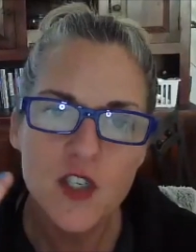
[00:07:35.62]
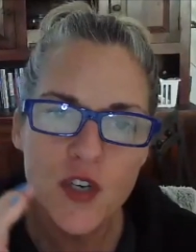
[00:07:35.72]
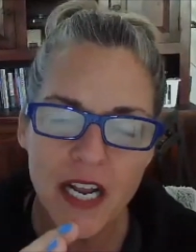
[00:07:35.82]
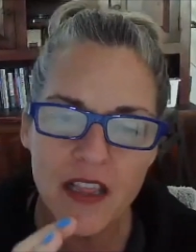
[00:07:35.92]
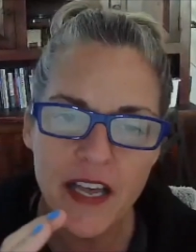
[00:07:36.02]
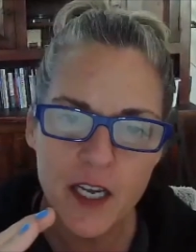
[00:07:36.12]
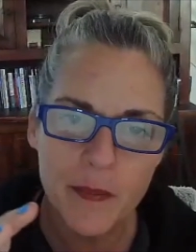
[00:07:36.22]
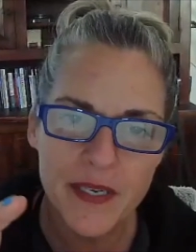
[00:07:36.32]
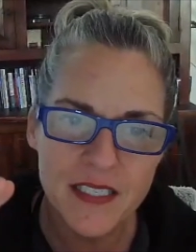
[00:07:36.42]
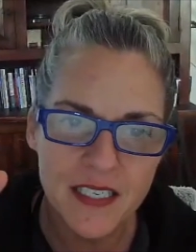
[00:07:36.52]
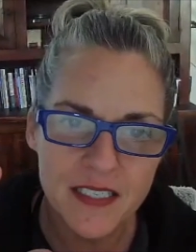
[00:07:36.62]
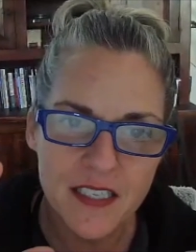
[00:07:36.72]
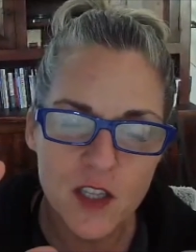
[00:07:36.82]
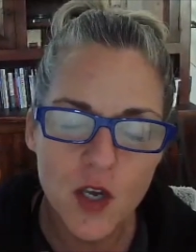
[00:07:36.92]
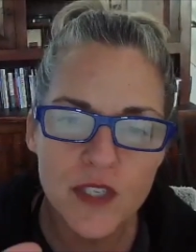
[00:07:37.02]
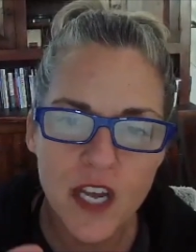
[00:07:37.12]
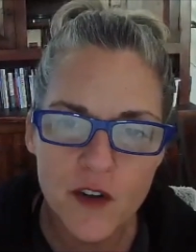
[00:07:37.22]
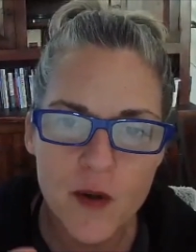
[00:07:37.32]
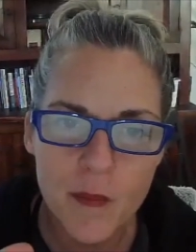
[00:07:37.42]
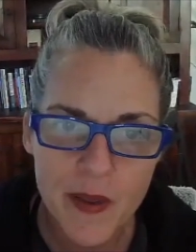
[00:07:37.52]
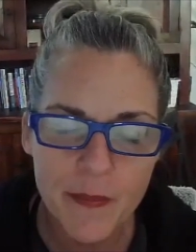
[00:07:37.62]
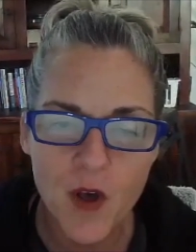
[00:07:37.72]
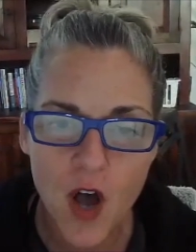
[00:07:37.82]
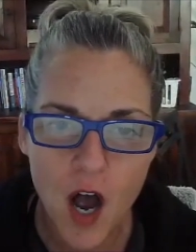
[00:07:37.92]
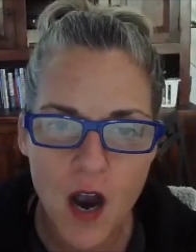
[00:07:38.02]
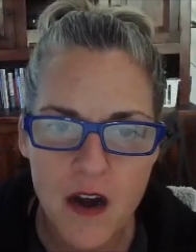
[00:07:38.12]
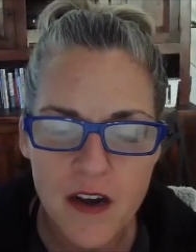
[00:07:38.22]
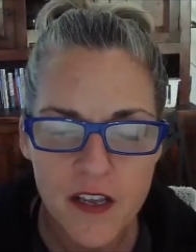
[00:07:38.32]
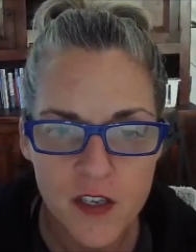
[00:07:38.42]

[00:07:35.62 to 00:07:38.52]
Treat it like a business, that those 100 people are